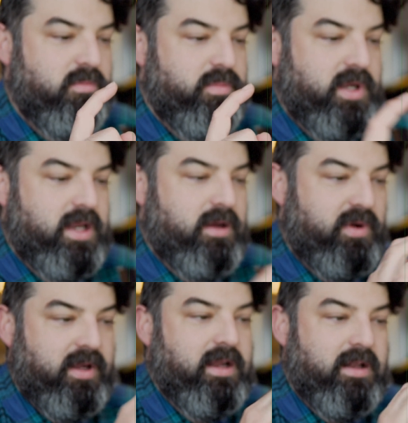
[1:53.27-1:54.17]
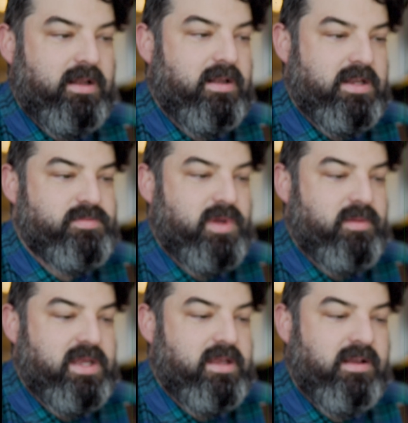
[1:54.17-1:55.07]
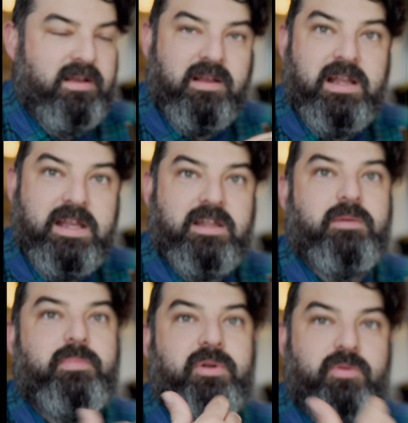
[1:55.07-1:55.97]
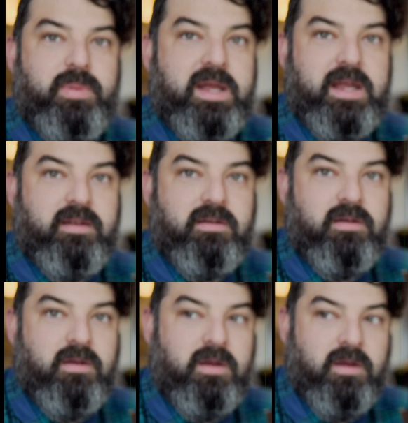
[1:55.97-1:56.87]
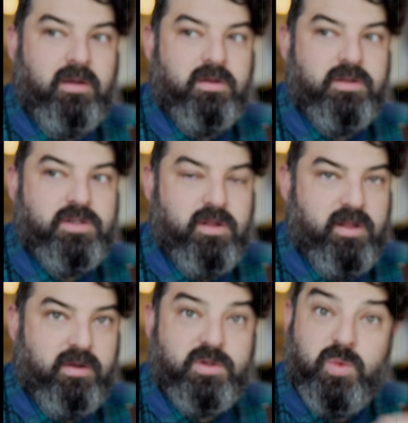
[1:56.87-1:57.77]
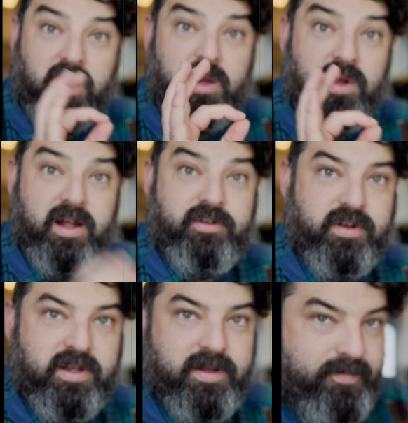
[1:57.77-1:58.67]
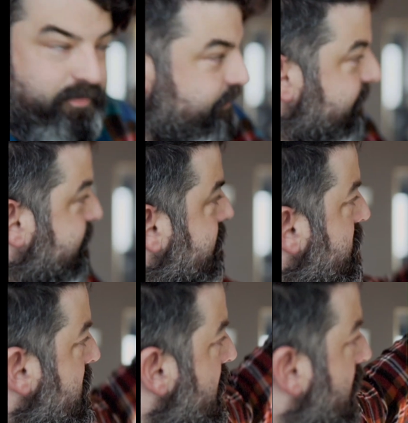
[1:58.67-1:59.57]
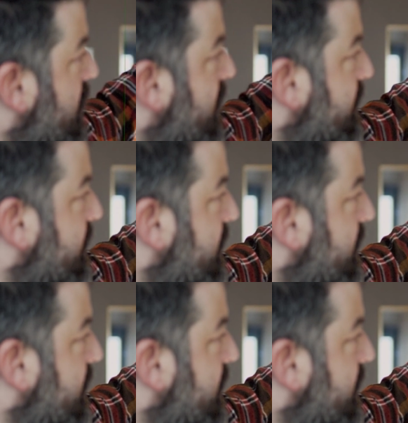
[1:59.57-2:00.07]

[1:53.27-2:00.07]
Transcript: but I want to get it at least maybe cleaned up and repaired so that it's working 100. And